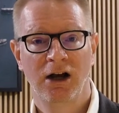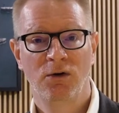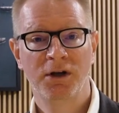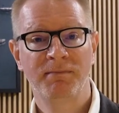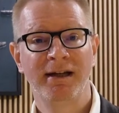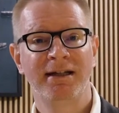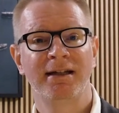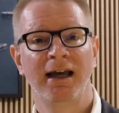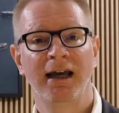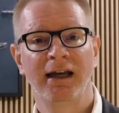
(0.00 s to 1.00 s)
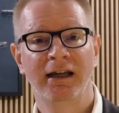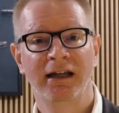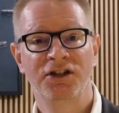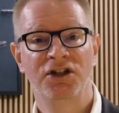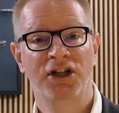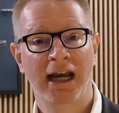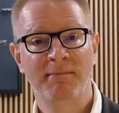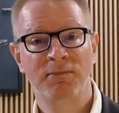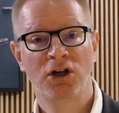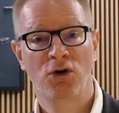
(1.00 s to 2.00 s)
With me today is
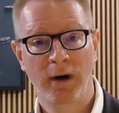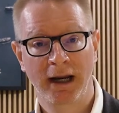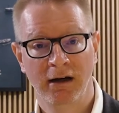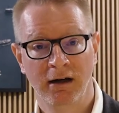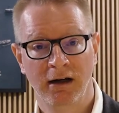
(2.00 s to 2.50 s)
James Quinn,